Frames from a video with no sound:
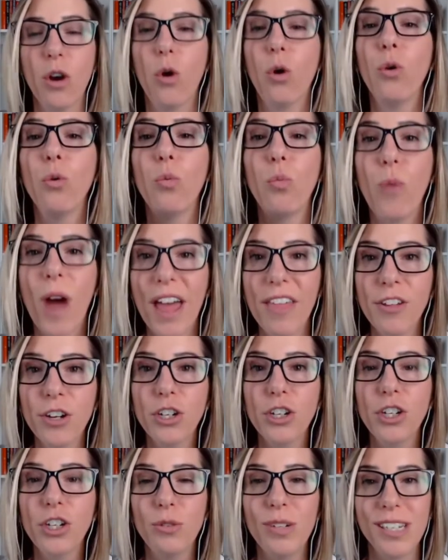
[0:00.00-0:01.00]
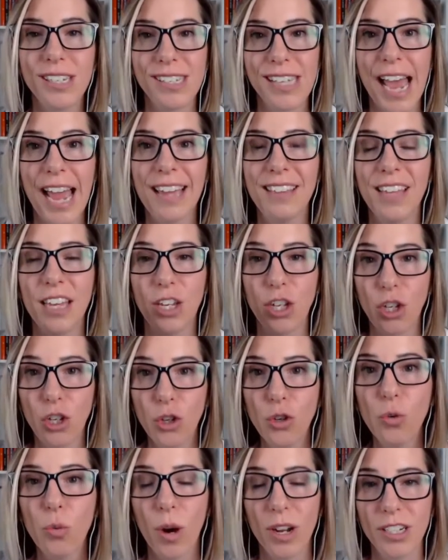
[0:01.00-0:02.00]
or whether you decide that
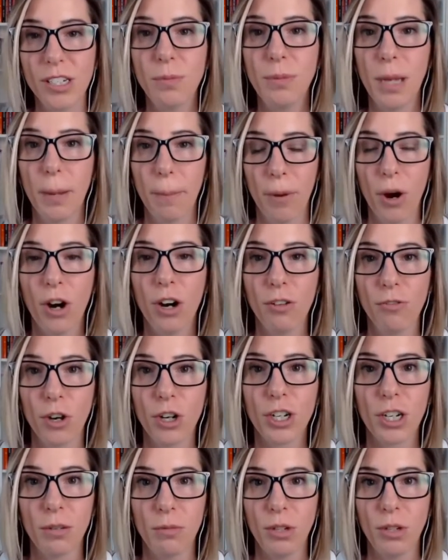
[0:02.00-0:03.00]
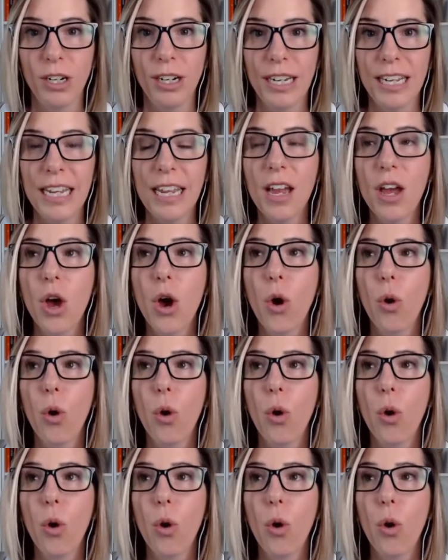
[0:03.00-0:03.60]
you want to be a part of our community,